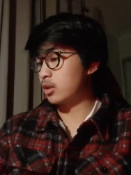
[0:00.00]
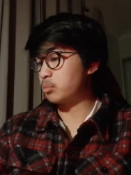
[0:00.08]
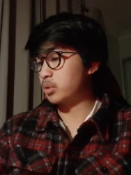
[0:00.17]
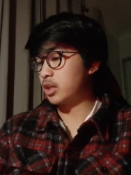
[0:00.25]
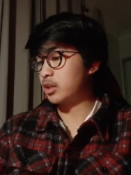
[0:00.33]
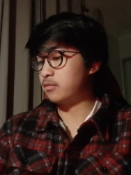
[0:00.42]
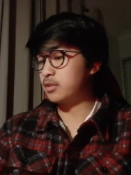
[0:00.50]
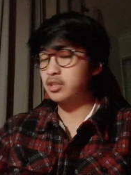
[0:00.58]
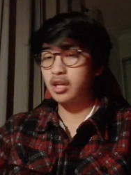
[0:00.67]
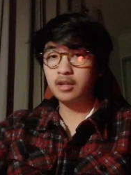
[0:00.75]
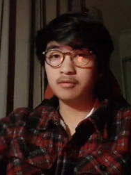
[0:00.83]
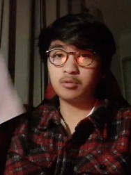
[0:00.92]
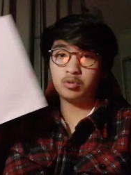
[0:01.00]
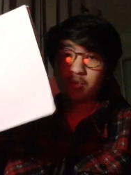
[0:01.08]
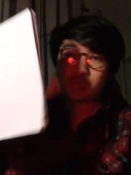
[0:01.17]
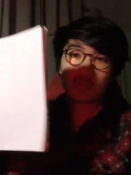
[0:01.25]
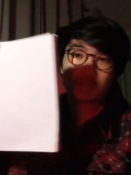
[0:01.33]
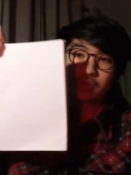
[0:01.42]
plan of attack for
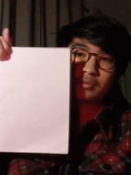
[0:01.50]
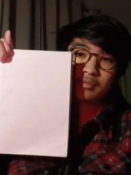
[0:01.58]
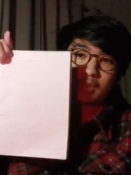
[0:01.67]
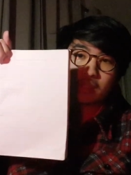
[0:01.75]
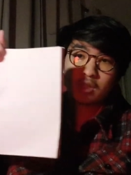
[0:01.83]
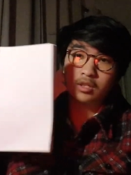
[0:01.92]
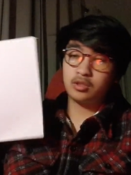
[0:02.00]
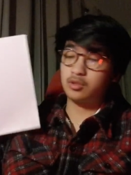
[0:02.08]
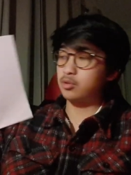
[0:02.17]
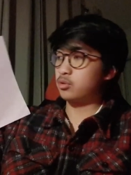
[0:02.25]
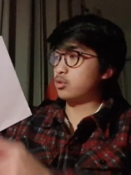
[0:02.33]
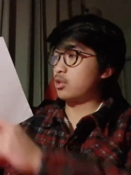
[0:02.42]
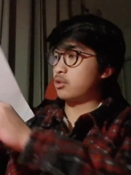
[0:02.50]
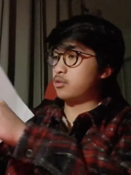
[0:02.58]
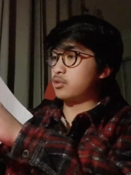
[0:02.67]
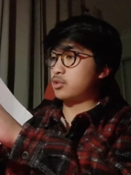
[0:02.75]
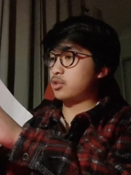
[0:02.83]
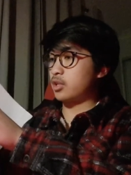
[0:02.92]
tomorrow. So there
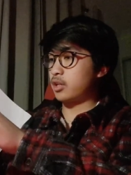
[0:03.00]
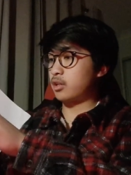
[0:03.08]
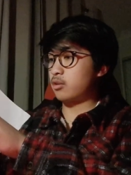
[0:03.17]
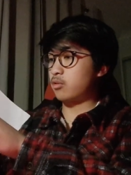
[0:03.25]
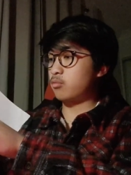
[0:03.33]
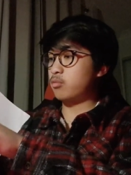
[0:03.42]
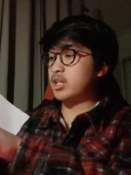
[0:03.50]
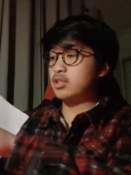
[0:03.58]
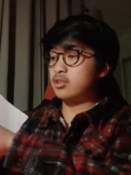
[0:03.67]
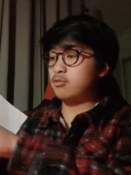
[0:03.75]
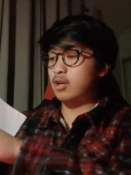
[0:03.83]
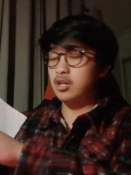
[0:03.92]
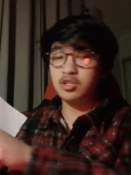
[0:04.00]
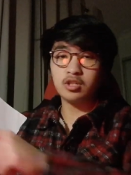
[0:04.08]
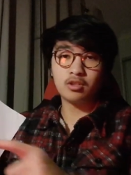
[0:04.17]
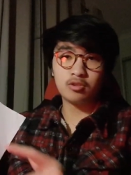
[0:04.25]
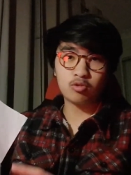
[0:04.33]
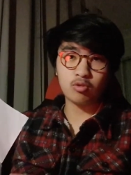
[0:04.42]
is like
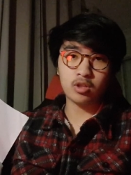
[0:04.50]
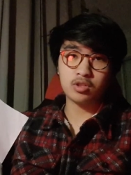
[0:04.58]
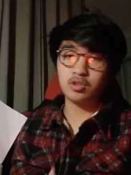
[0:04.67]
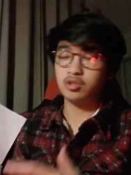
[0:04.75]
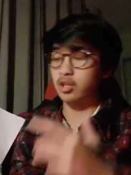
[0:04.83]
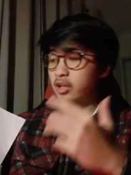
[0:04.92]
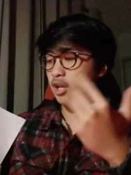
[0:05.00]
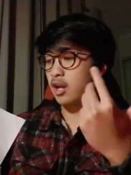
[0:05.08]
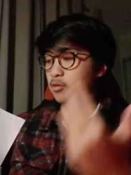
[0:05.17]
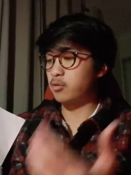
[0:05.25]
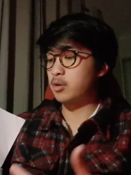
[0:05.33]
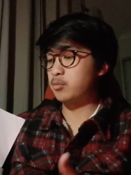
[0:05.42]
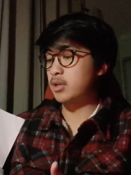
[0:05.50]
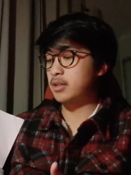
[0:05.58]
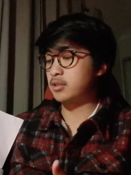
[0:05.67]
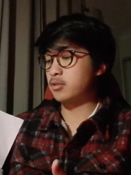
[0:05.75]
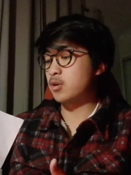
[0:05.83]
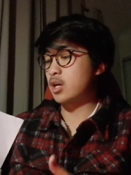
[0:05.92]
reintegration instructions, like how do I
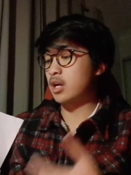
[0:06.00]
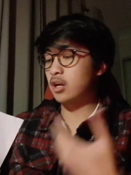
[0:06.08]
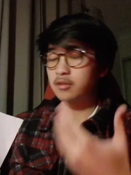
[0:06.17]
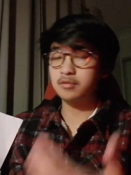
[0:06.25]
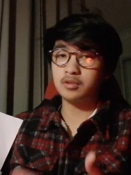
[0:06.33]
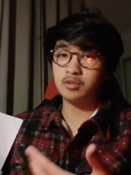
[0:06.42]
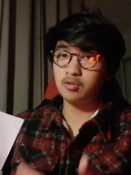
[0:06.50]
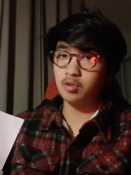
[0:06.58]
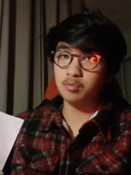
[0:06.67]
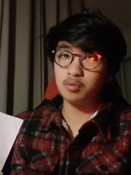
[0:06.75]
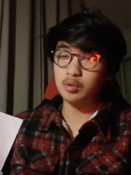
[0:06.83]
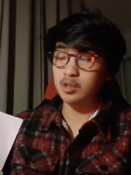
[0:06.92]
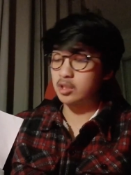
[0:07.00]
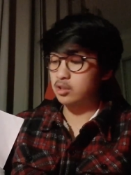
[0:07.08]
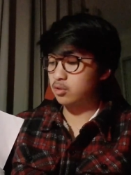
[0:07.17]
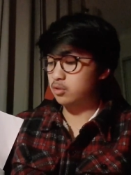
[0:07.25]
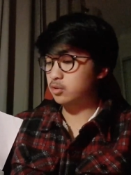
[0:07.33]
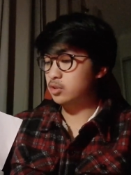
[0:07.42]
reintegrate after the dopamine
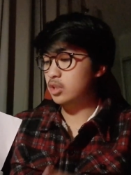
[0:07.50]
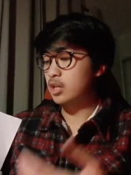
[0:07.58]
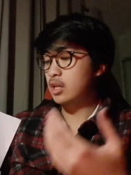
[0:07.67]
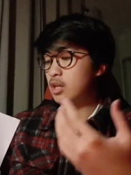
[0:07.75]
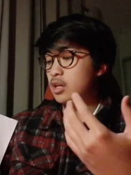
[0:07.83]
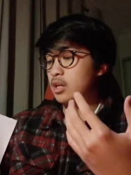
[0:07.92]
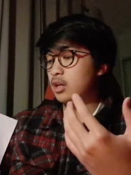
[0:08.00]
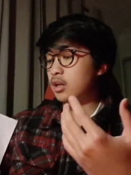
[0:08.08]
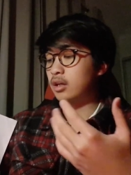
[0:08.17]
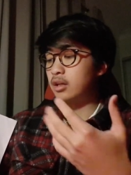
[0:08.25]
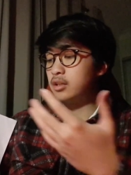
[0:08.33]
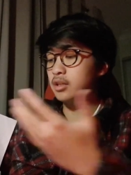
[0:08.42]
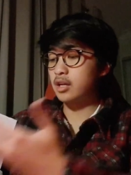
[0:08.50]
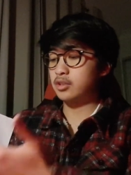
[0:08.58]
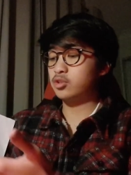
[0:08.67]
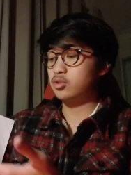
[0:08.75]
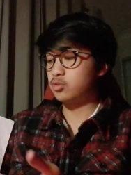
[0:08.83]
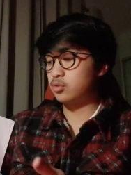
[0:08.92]
detox, nice
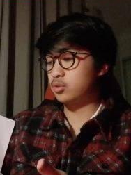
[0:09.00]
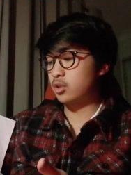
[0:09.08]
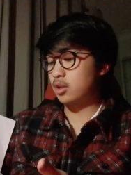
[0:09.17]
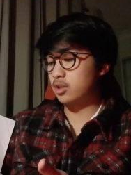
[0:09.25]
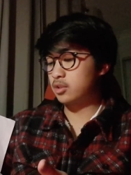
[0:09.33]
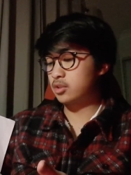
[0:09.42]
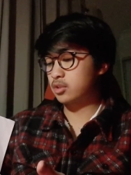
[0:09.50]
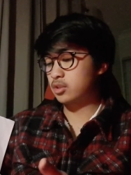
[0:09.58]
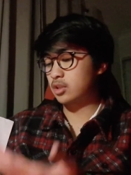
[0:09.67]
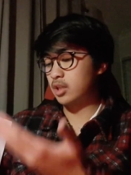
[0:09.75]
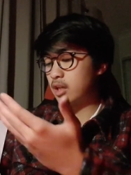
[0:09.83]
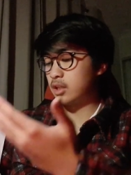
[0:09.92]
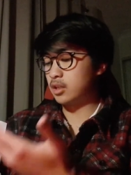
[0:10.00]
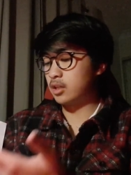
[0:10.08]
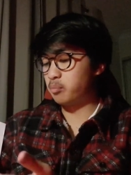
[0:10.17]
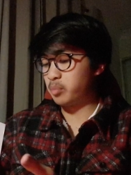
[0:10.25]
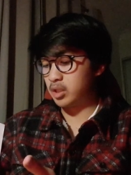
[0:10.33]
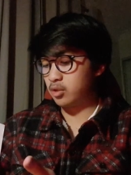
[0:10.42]
to do tasks, and then a
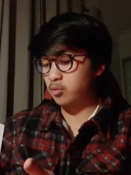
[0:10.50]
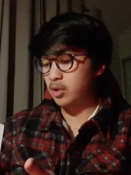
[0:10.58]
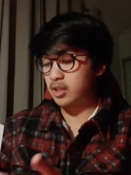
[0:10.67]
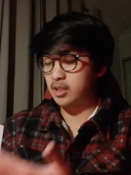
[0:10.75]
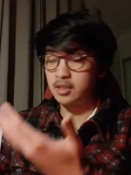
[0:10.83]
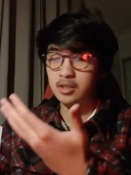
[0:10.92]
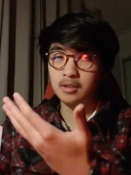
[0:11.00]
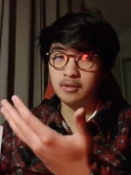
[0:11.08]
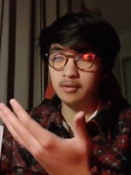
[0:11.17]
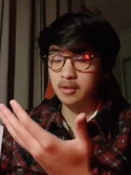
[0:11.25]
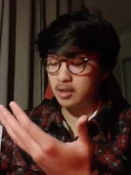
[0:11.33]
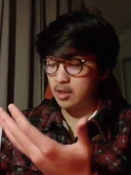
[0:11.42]
POA in